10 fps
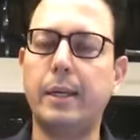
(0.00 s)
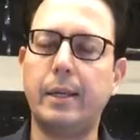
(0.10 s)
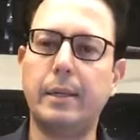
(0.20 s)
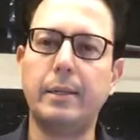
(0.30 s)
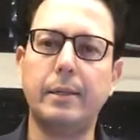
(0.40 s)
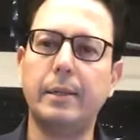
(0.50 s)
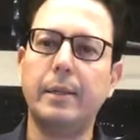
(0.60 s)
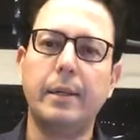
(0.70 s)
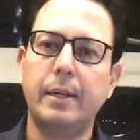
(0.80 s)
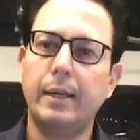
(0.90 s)
And, uh,
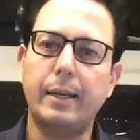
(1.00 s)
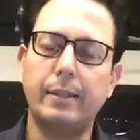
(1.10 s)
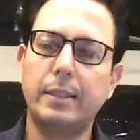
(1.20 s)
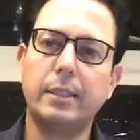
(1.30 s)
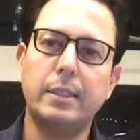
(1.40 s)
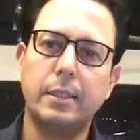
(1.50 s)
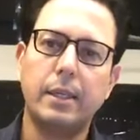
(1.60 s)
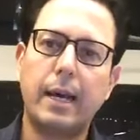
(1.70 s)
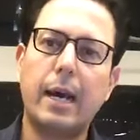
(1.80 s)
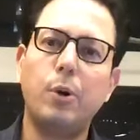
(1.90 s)
and this is
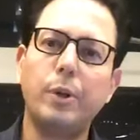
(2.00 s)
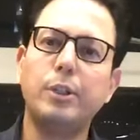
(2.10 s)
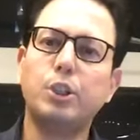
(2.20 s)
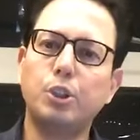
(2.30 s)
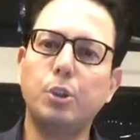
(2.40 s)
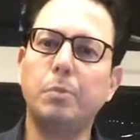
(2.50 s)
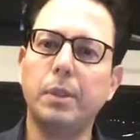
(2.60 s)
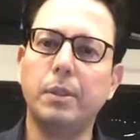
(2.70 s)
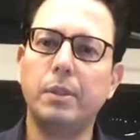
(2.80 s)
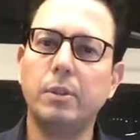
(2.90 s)
how it should be.